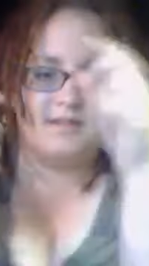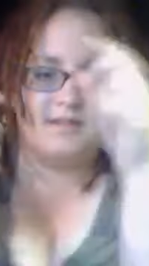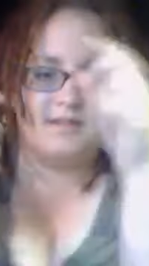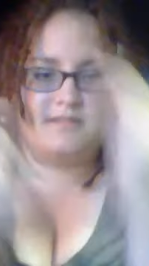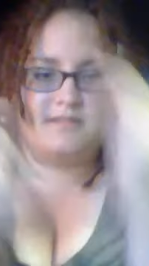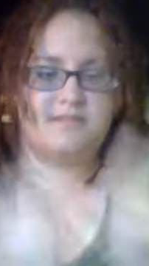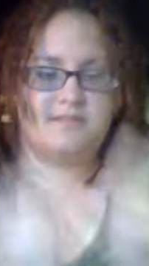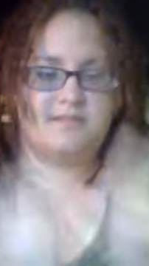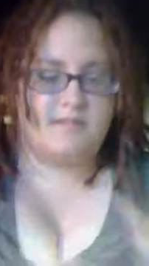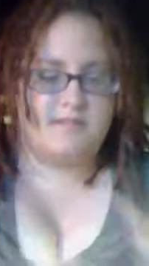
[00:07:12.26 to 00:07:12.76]
this
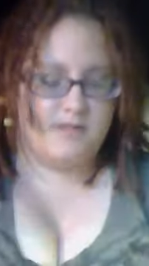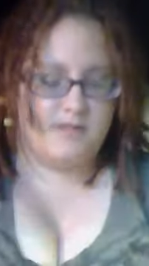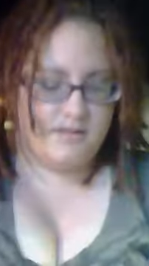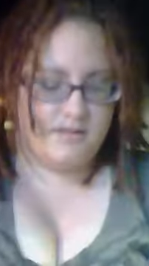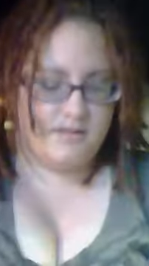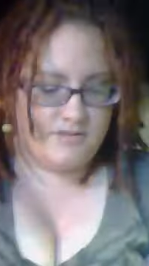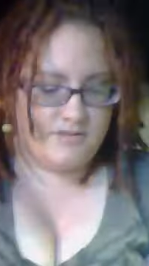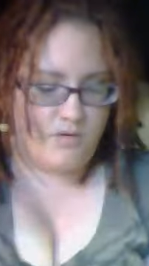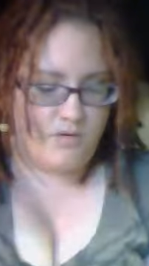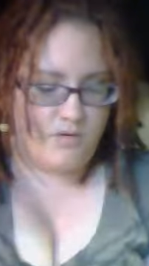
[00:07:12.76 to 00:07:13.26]
to
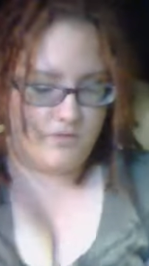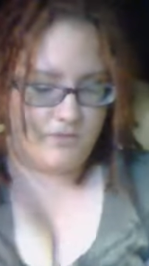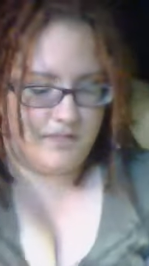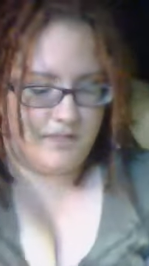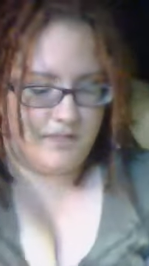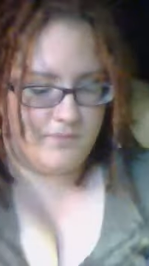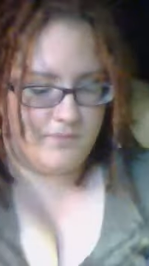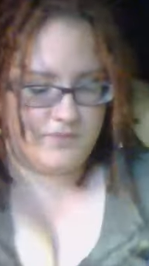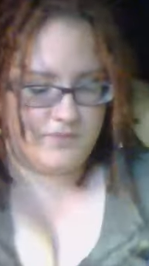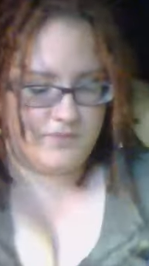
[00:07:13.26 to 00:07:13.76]
things,
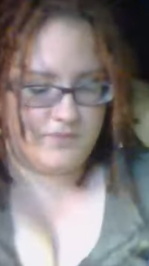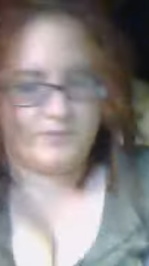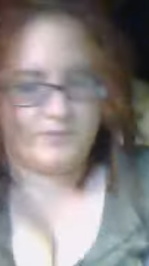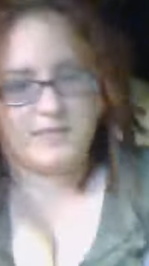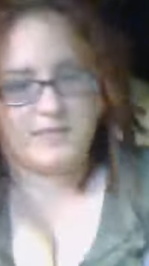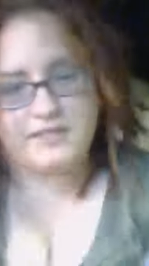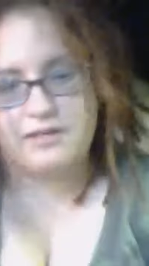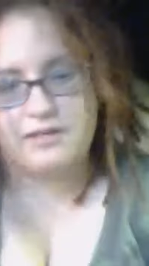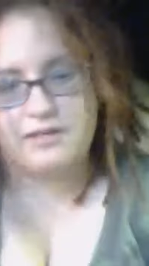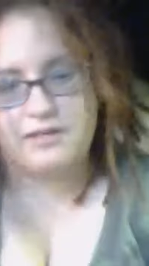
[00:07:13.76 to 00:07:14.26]
holding it between my
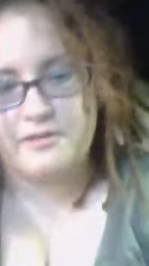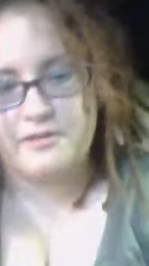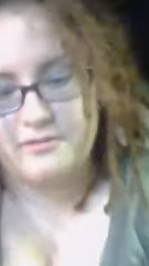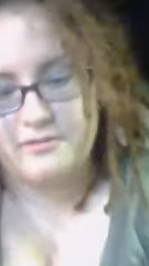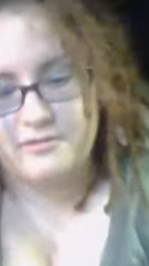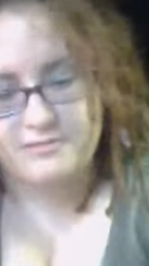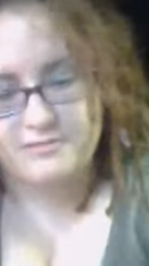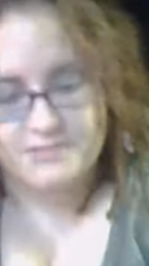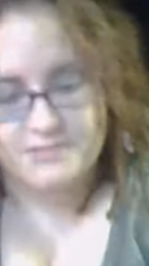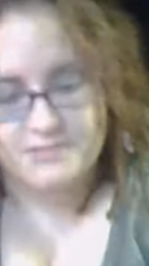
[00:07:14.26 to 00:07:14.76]

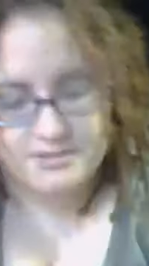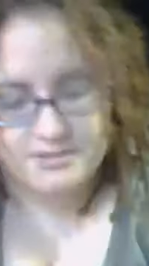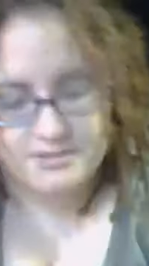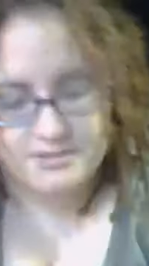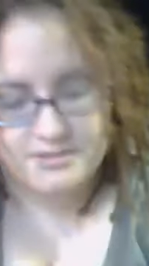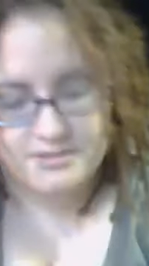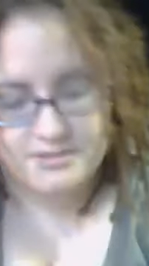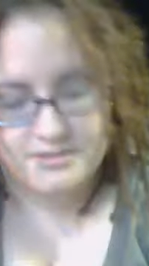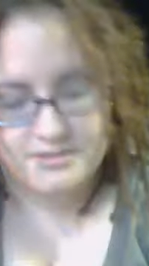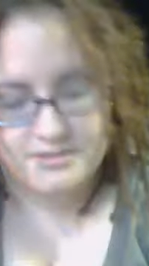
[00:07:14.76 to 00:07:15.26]
toes, and
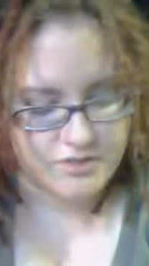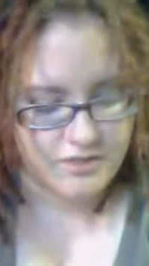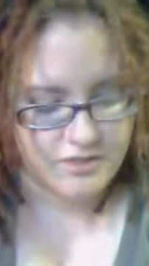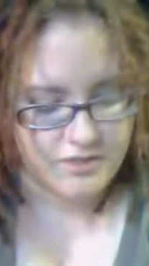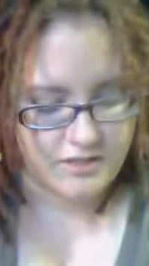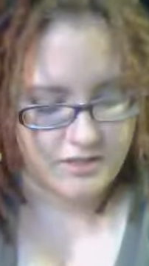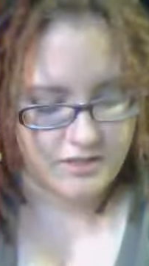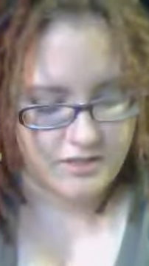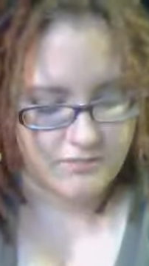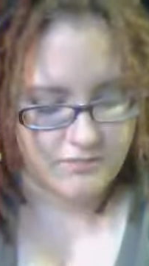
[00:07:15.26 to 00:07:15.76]
just
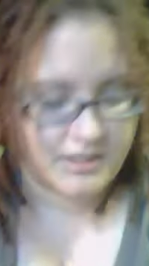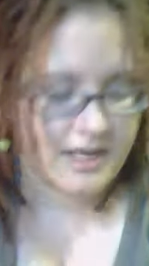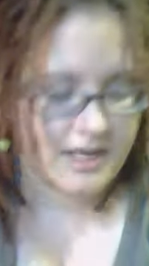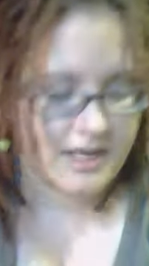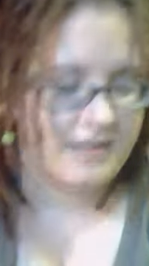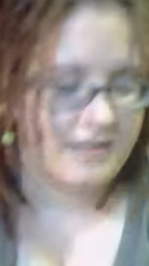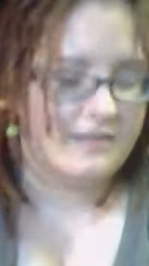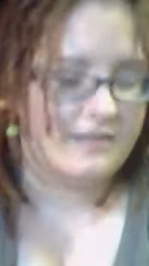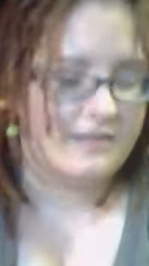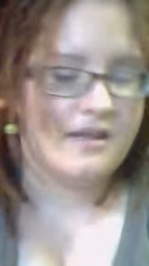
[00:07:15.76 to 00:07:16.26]
trying to work
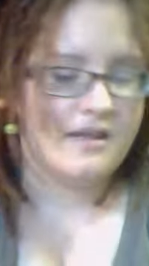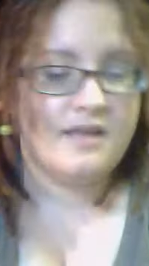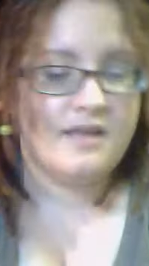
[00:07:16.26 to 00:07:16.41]
at it.